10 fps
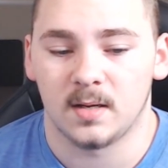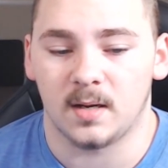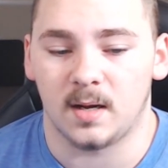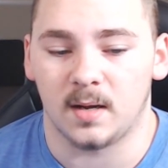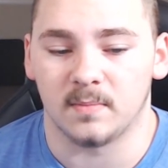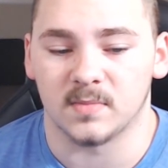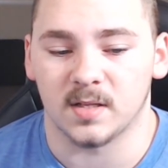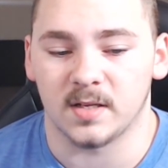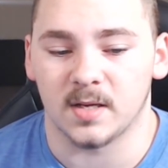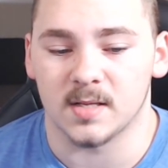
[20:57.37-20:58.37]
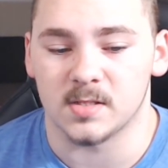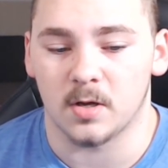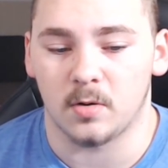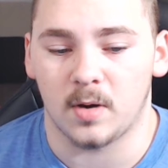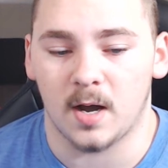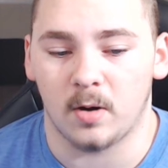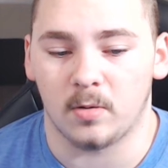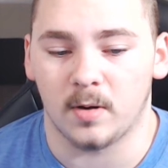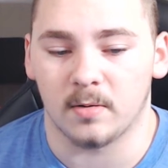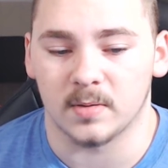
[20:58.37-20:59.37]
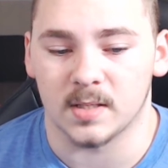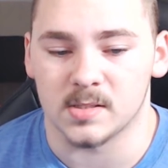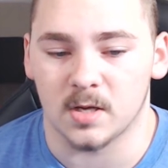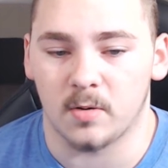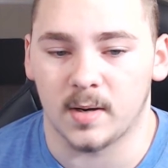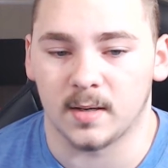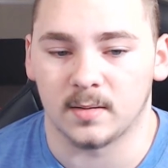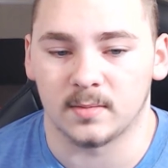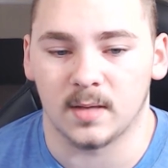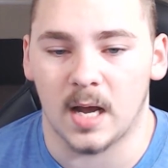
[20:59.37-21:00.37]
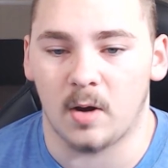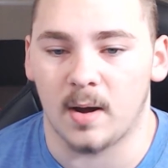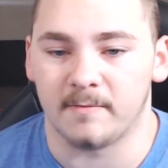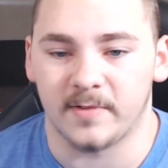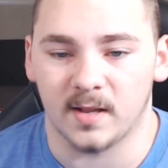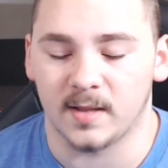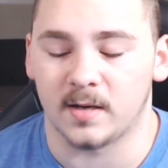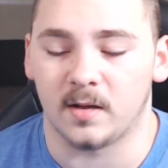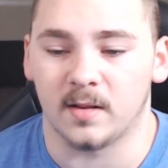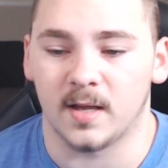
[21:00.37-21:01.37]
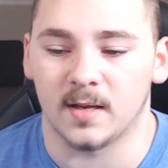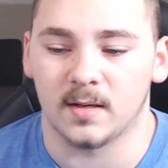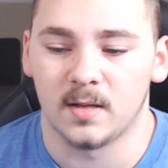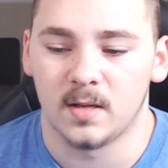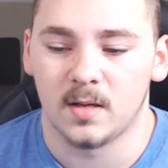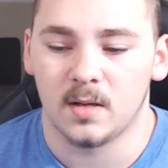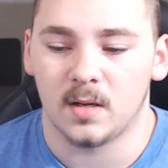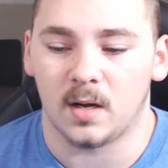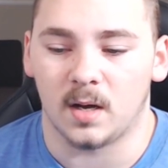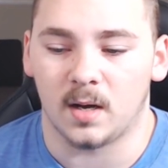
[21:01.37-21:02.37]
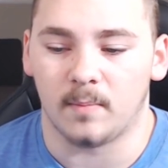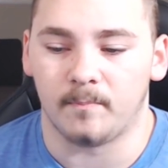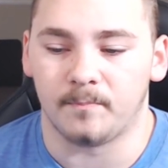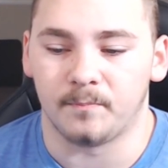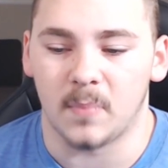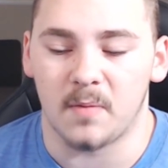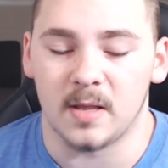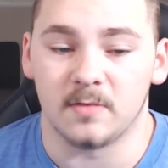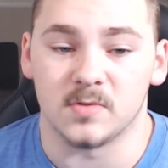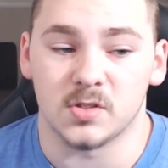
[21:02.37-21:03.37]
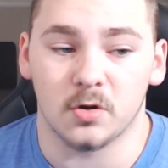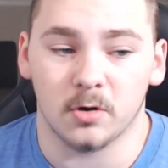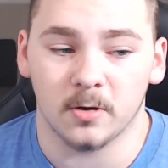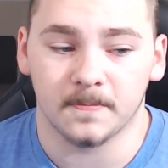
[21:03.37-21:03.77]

To let you guys know how everything's going, how I'm feeling, and all that. Maybe even sooner.